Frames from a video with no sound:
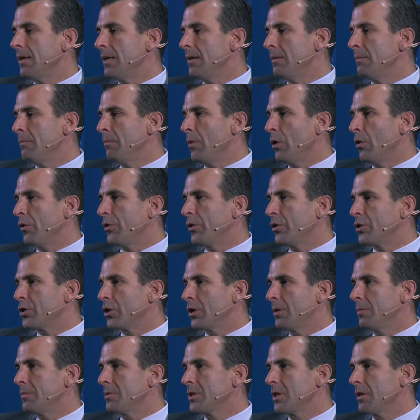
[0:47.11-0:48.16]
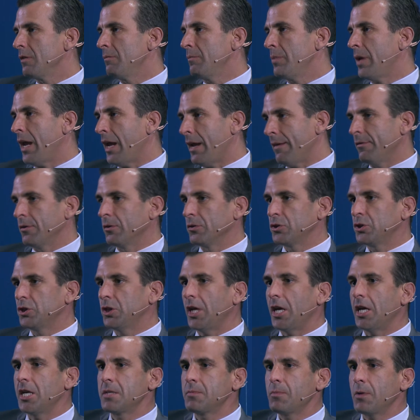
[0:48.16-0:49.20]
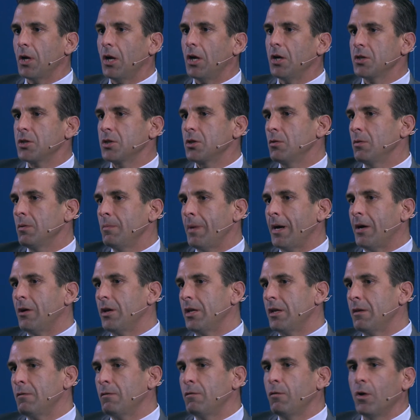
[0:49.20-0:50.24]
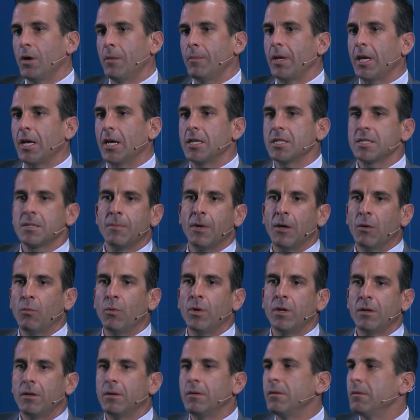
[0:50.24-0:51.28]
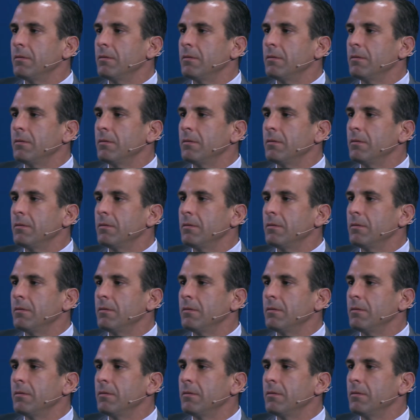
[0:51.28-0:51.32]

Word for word: both in terms of behavioral change, but also about informing us about what